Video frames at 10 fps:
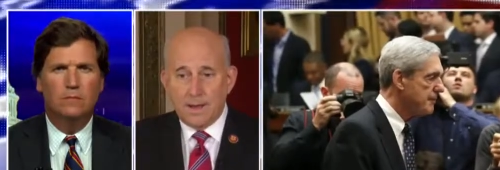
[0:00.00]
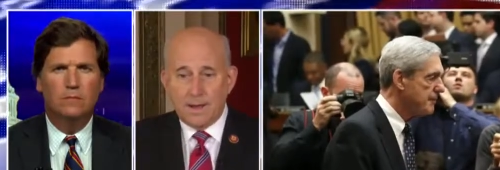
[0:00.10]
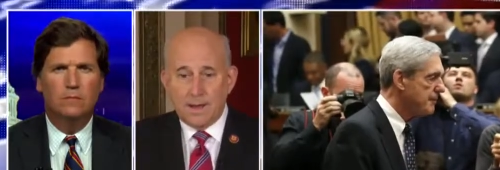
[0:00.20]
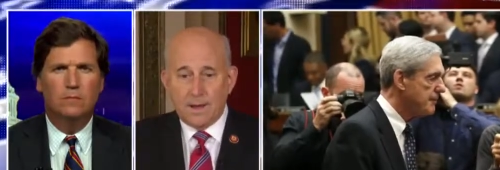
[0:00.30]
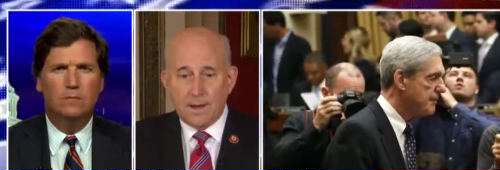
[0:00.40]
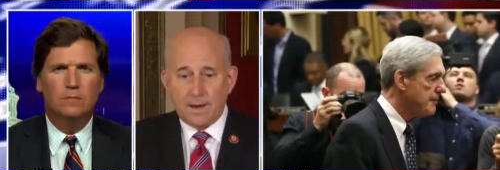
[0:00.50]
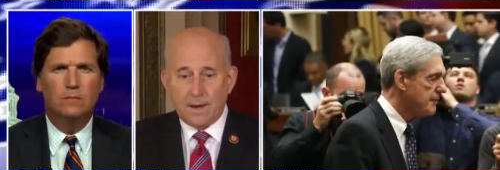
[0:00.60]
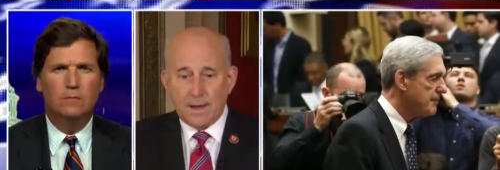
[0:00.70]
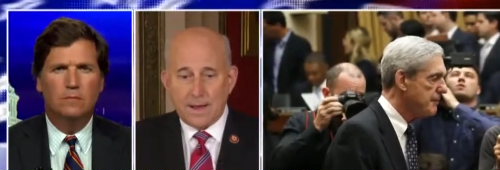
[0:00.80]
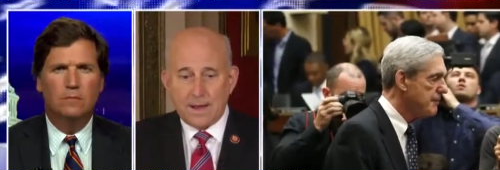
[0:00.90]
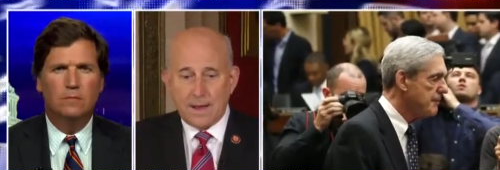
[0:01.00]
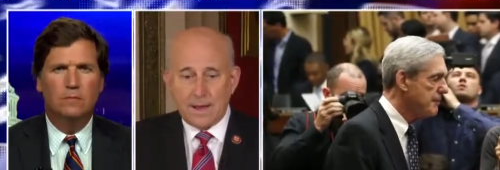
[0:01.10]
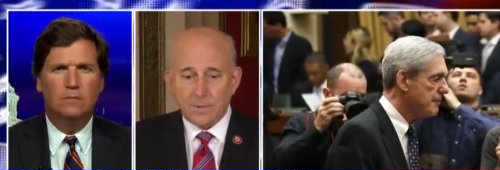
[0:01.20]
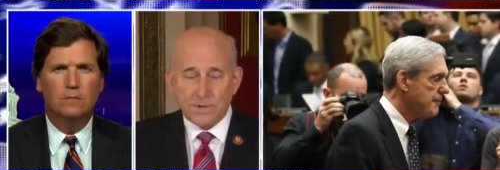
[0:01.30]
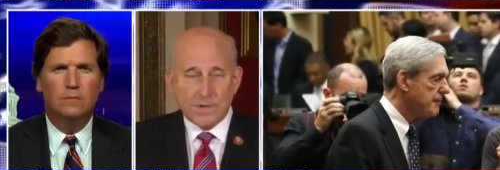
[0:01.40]
Speaker 1: uh,
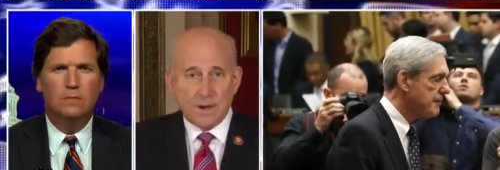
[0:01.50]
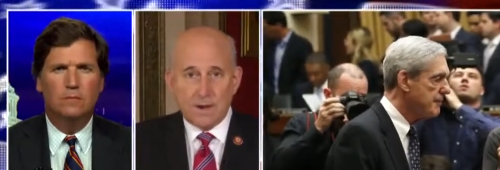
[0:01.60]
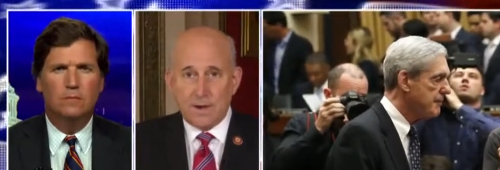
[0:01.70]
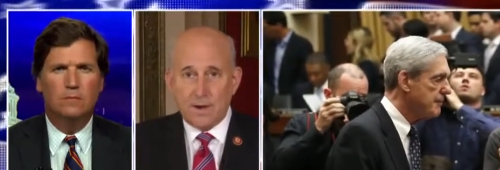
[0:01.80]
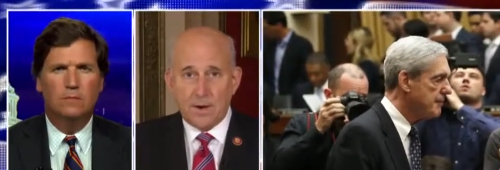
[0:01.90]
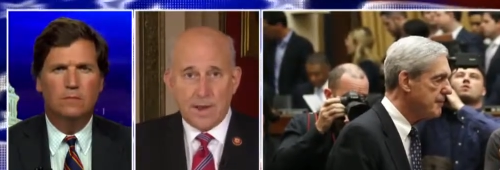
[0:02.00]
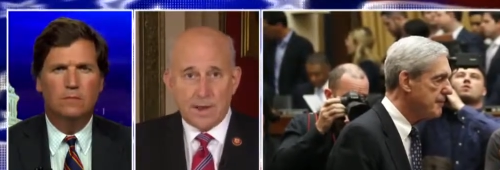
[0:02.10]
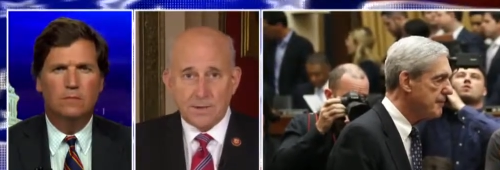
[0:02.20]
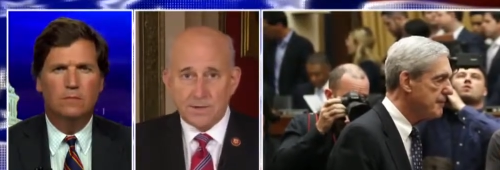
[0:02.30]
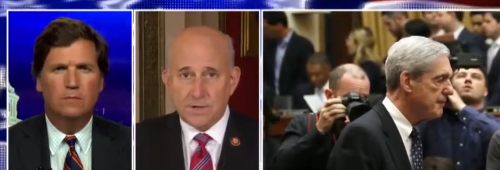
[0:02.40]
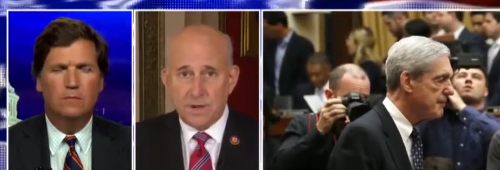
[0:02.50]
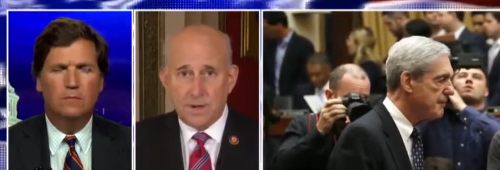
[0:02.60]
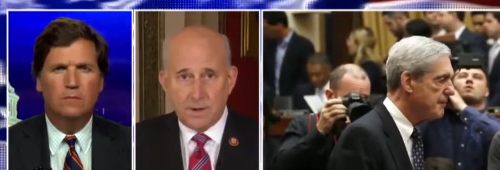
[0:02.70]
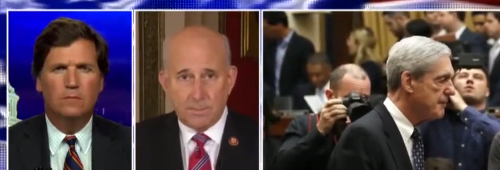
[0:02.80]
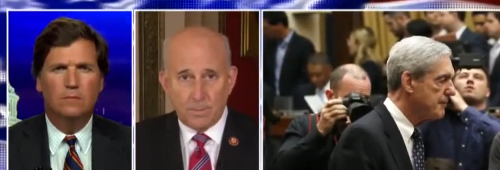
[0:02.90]
I was telling our guys
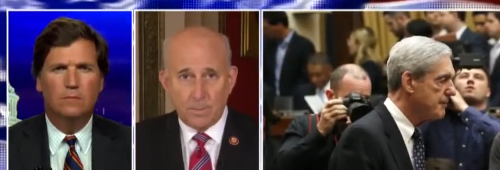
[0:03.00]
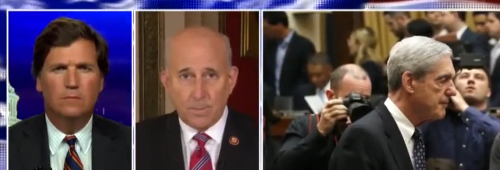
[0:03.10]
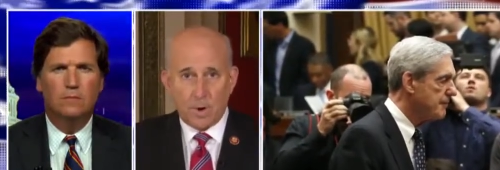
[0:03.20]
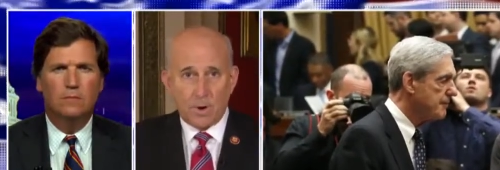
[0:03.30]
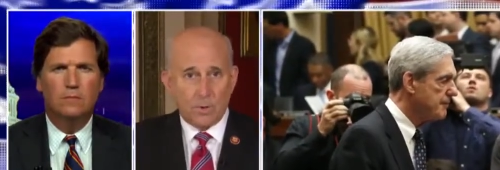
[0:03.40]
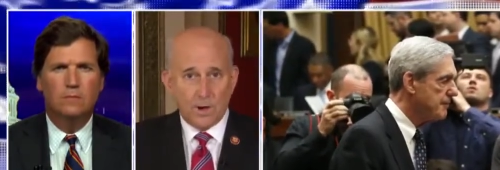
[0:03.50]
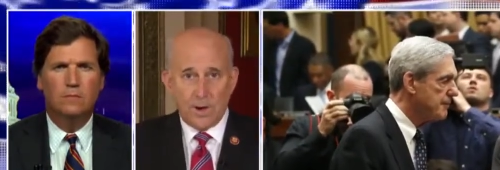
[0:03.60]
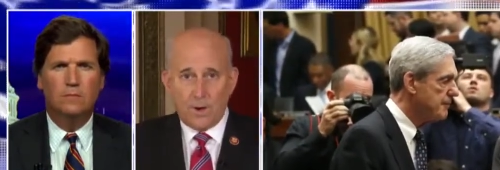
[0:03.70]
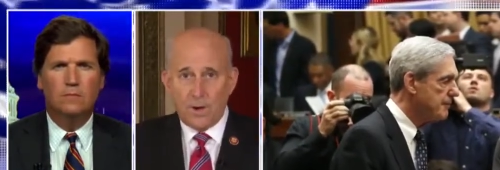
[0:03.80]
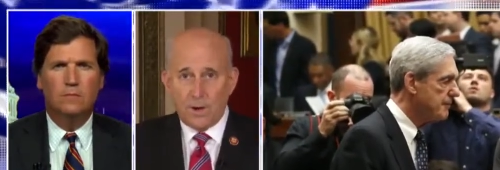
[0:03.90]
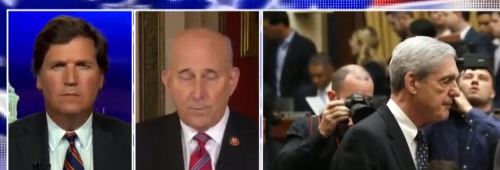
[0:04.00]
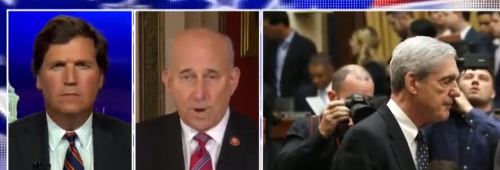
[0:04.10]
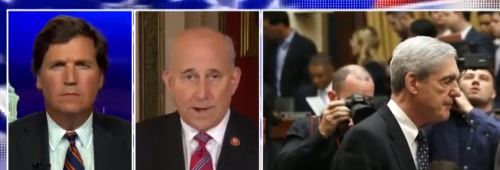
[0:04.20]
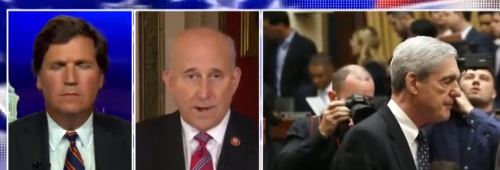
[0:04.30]
um, early on, right